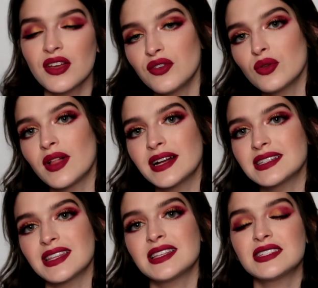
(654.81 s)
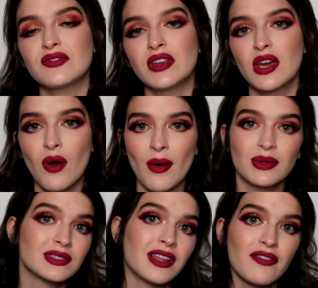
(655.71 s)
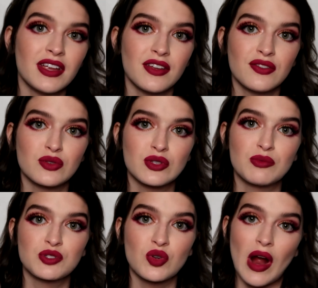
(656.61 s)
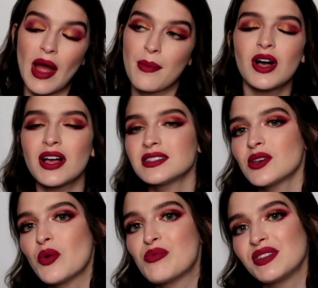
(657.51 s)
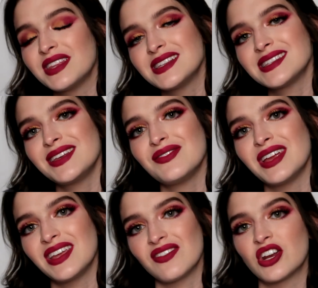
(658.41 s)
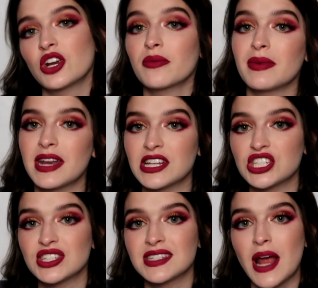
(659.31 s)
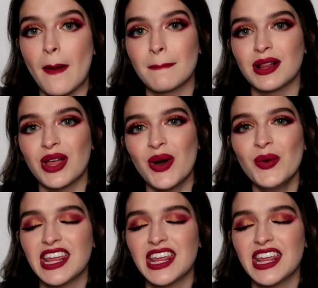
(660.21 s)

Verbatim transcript: If you liked this video, I would love it if you subscribe. Also, please leave any video recommendations down below.